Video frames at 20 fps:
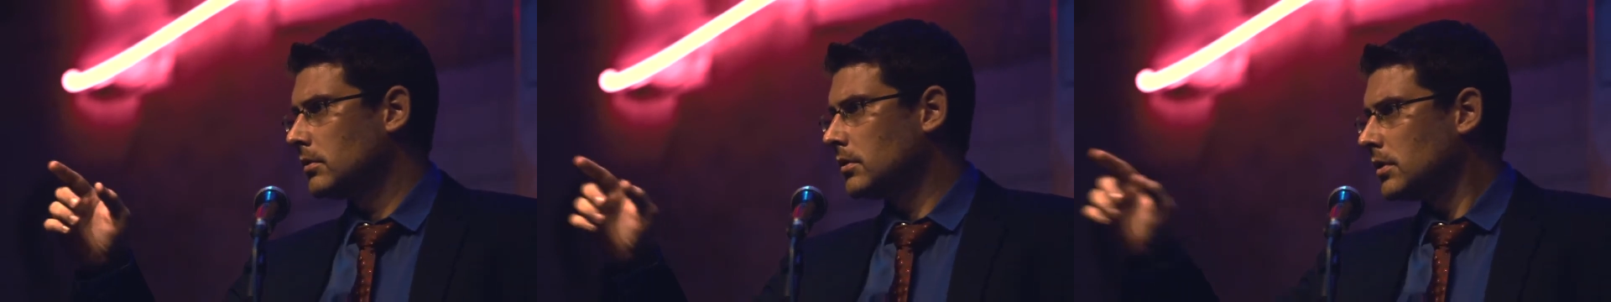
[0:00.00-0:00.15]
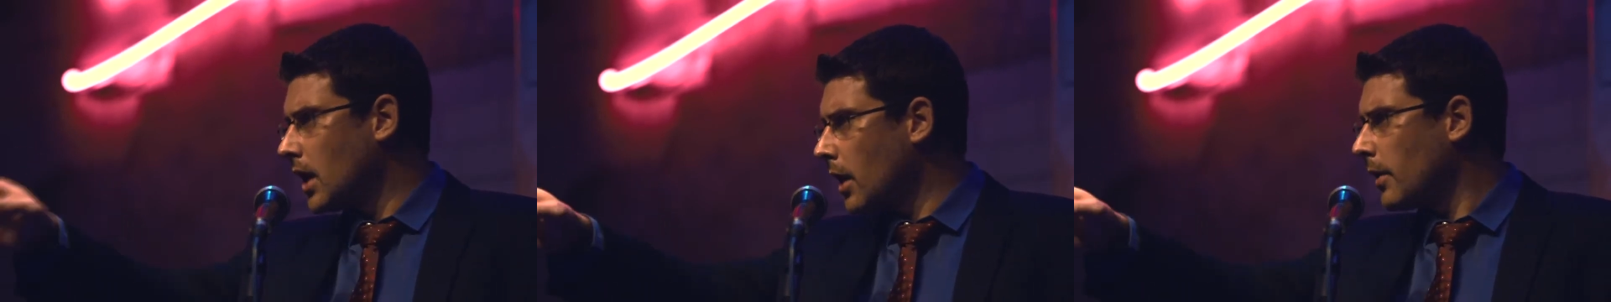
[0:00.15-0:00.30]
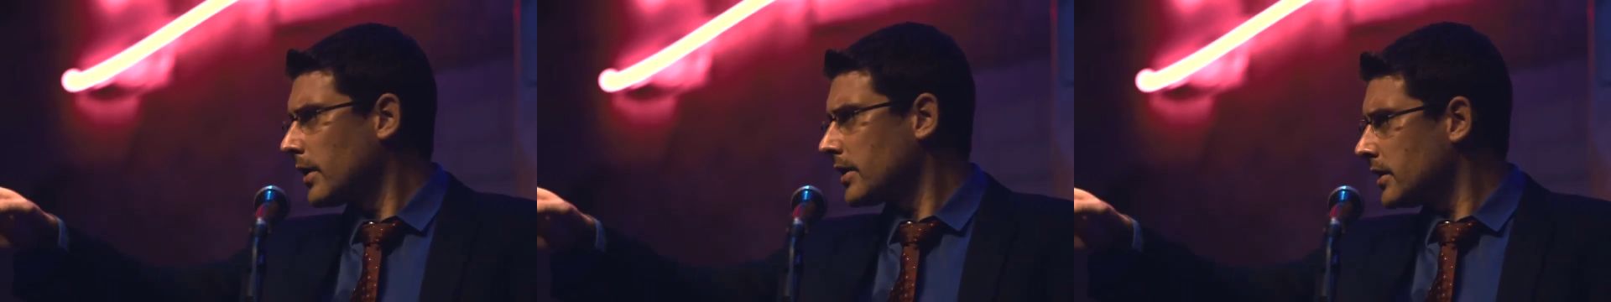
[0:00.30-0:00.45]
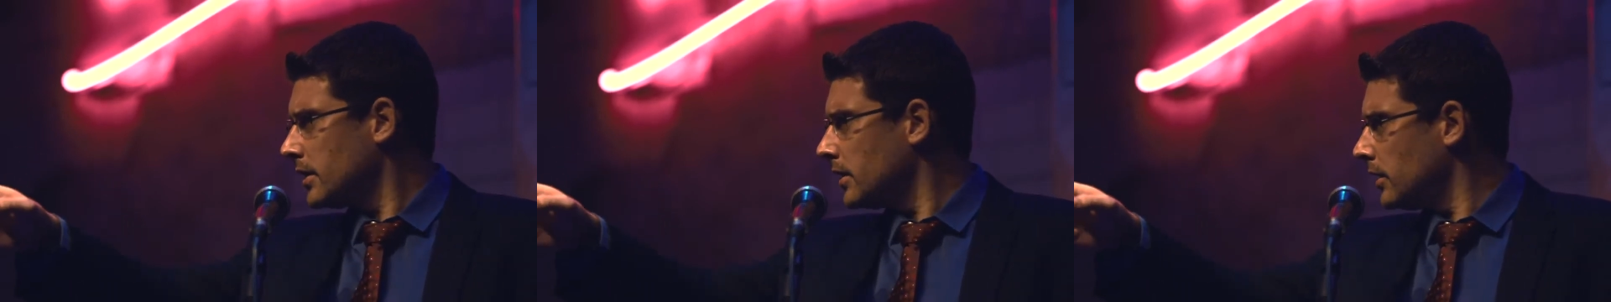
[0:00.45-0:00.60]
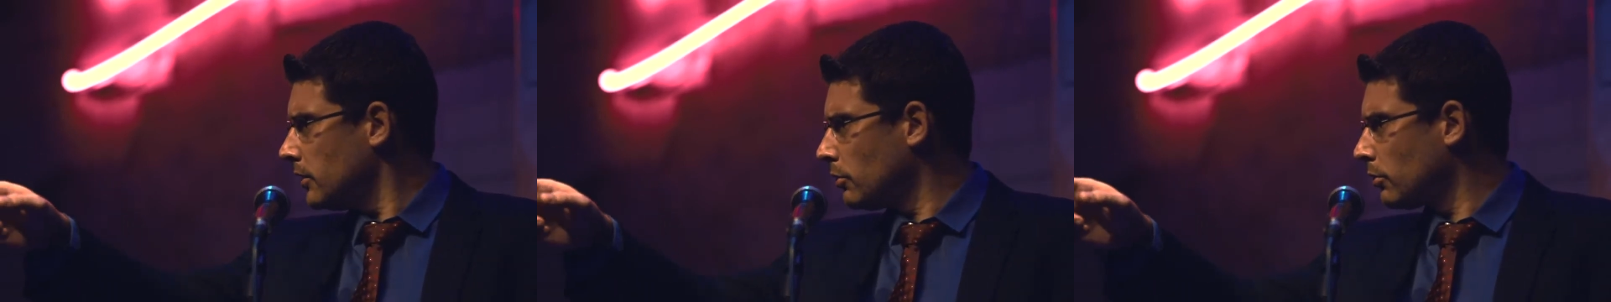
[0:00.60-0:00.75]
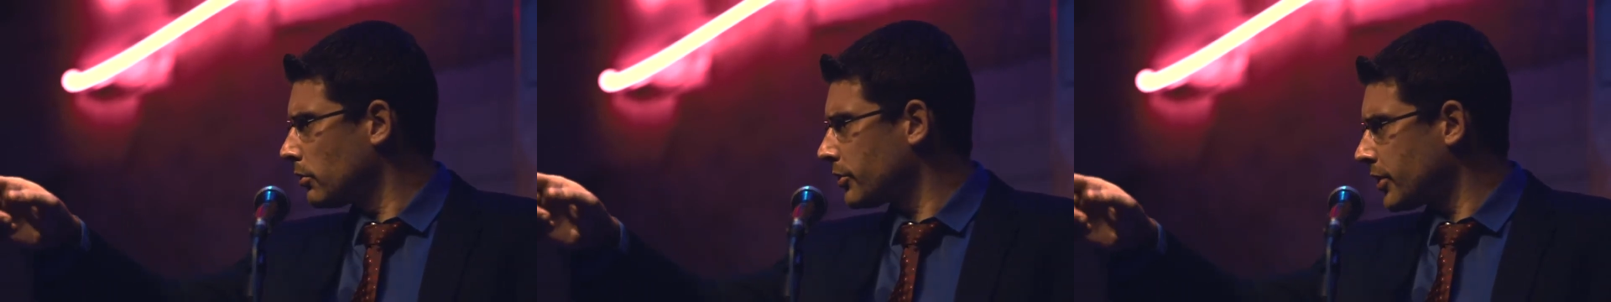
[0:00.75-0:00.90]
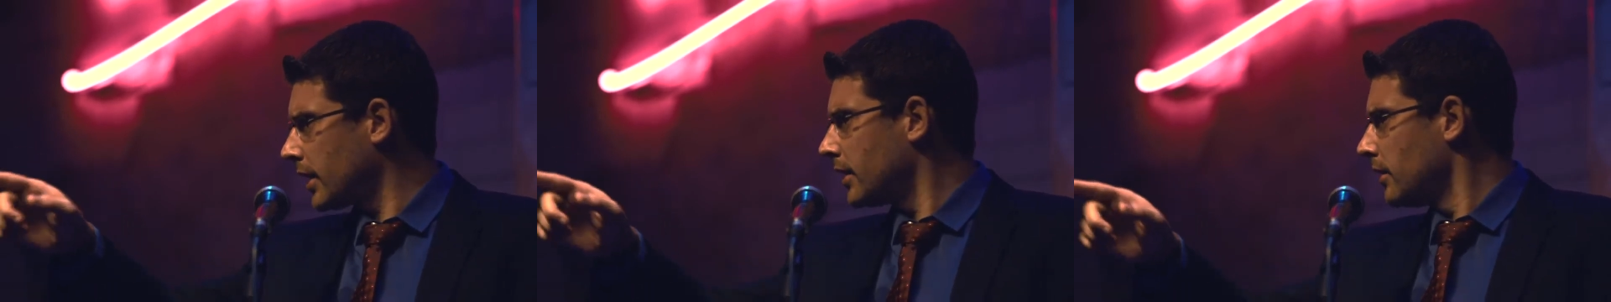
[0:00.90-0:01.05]
Now I see
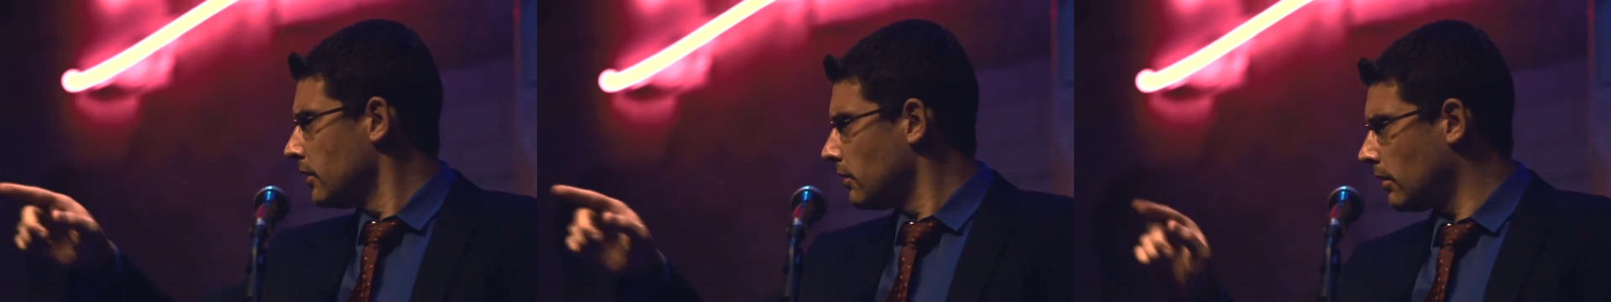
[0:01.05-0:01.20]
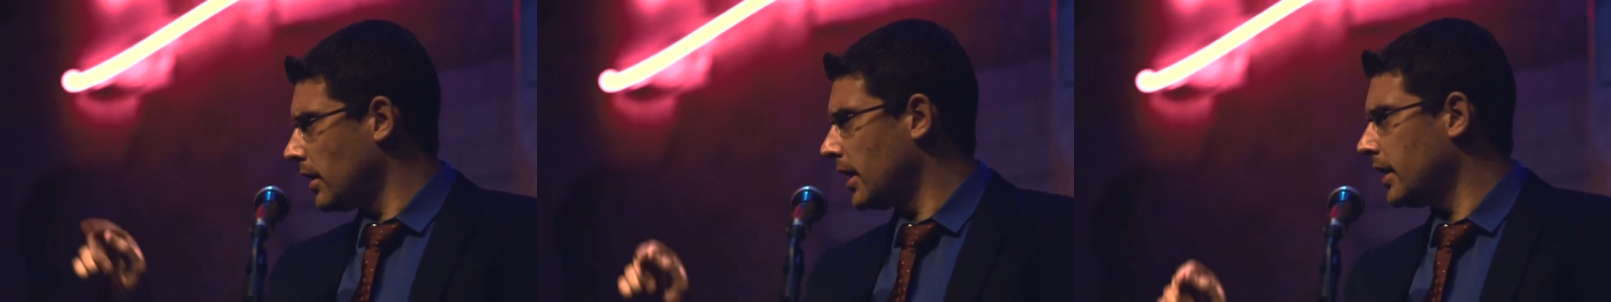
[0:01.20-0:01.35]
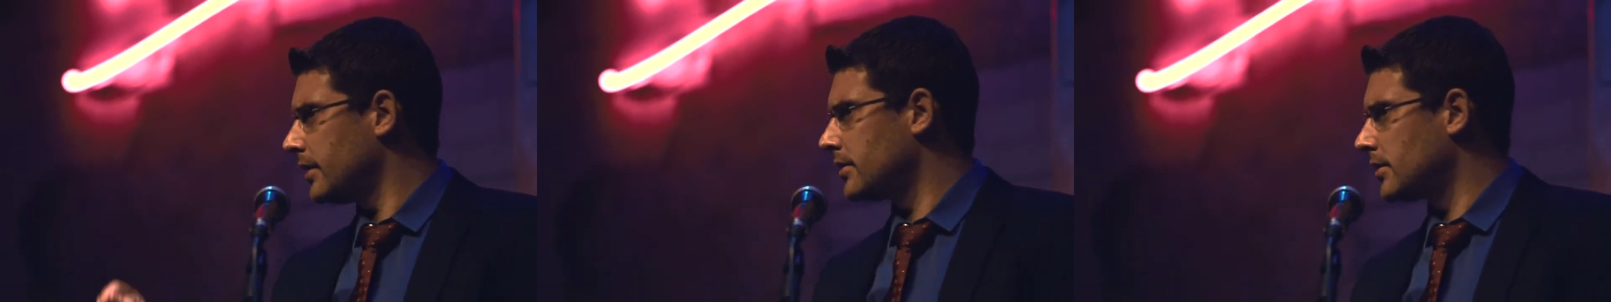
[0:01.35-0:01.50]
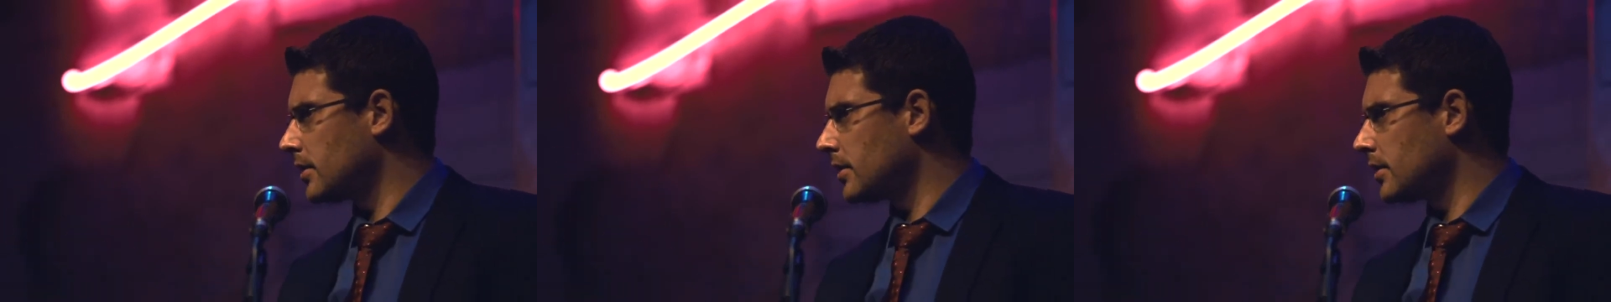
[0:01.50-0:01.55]
you're shaking your head,